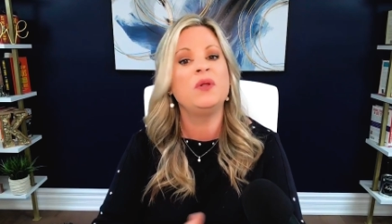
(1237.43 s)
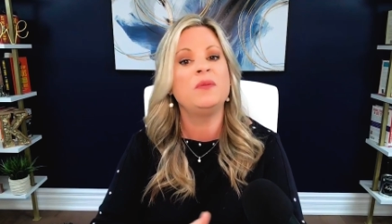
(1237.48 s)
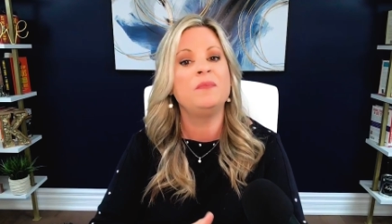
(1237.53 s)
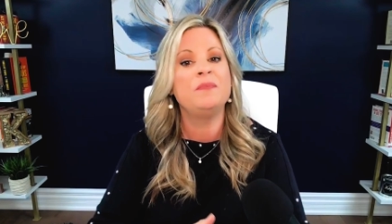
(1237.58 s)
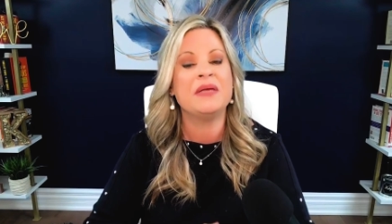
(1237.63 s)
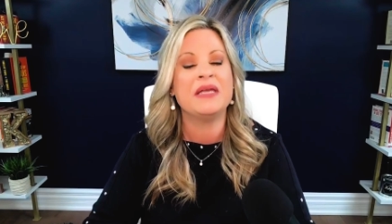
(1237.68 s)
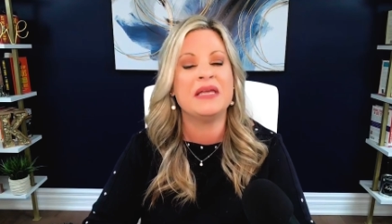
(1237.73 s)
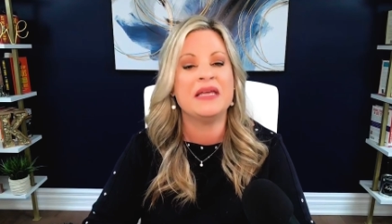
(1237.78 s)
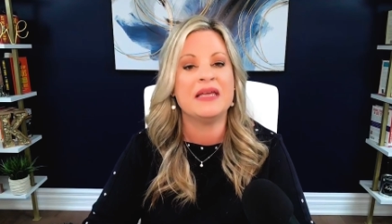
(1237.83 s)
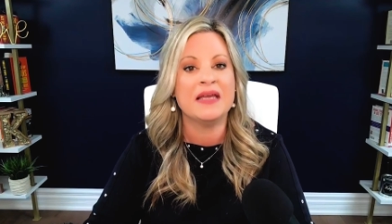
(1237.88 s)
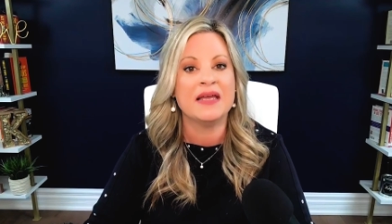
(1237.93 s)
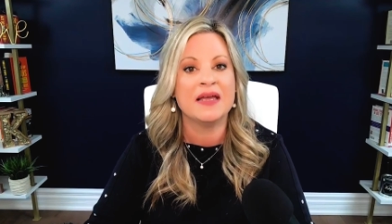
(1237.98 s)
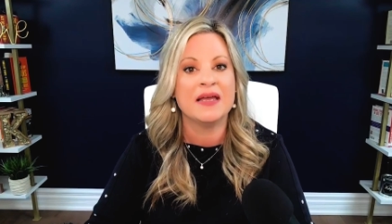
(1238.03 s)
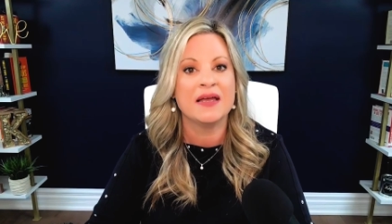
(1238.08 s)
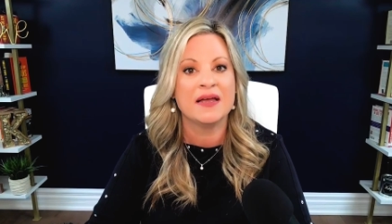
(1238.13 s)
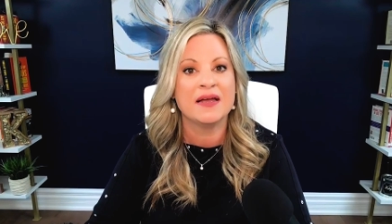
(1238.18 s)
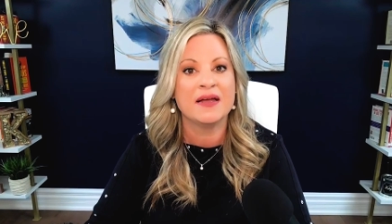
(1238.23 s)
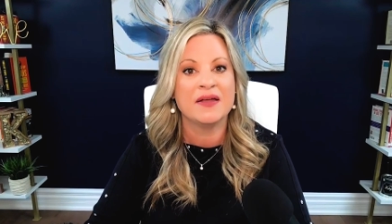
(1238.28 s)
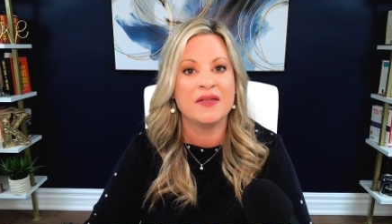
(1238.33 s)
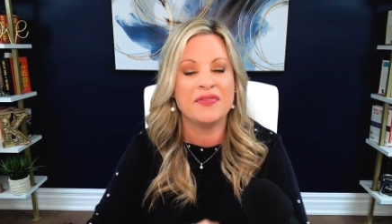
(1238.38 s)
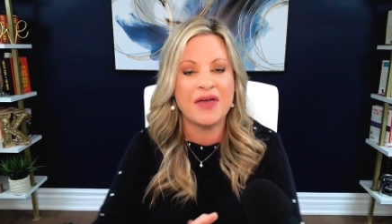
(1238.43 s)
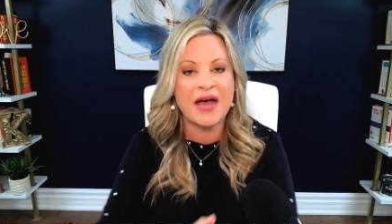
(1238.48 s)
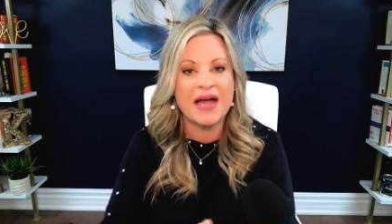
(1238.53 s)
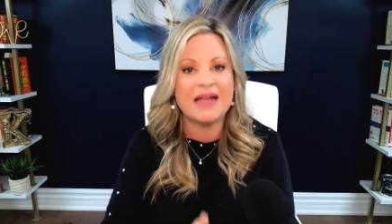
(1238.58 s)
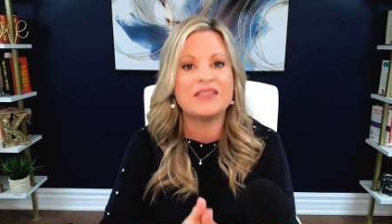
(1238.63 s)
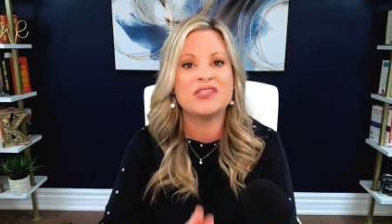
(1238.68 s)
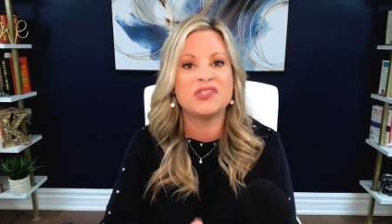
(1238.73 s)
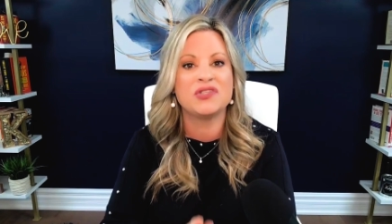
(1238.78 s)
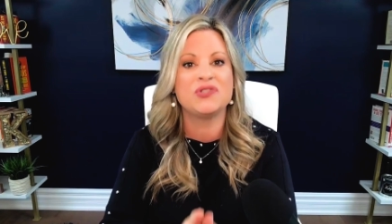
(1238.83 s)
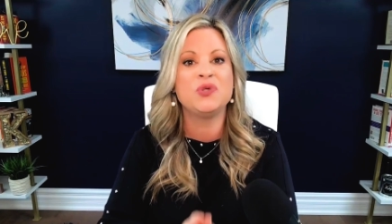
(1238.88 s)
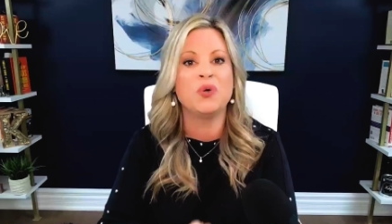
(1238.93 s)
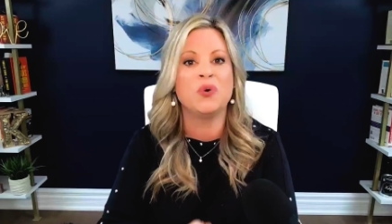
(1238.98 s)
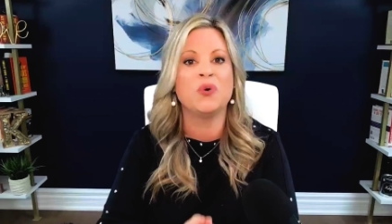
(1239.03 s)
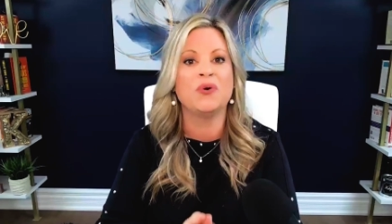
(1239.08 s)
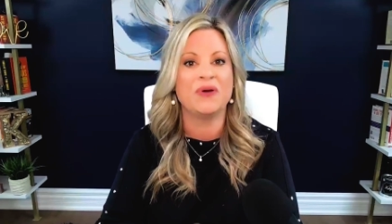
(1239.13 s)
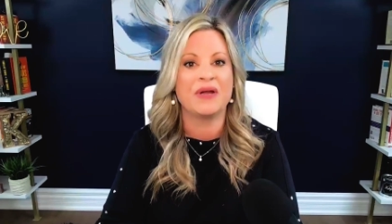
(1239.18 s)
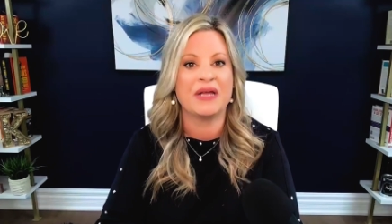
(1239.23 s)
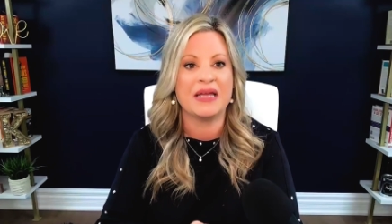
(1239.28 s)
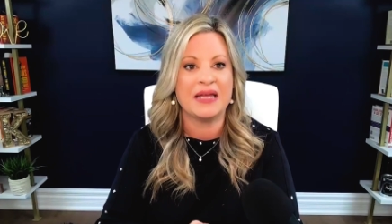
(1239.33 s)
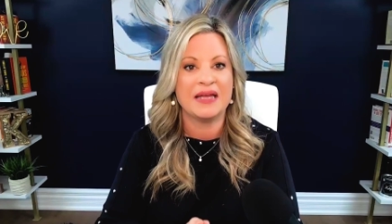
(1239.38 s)
will be that
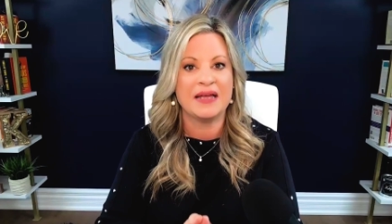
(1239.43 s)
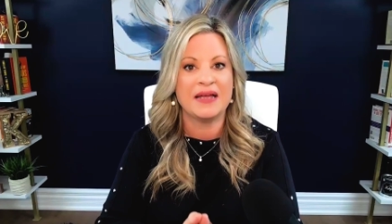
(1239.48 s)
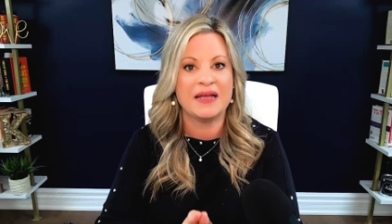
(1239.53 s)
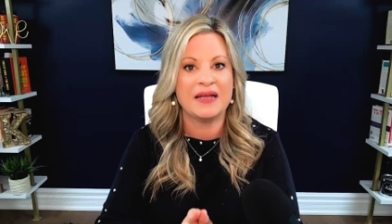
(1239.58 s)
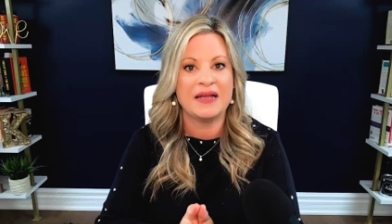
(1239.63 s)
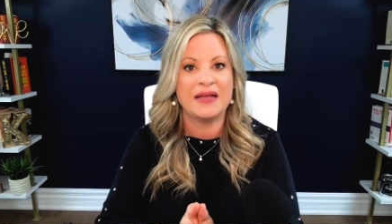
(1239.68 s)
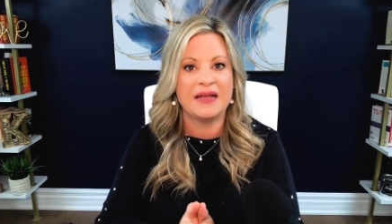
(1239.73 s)
story.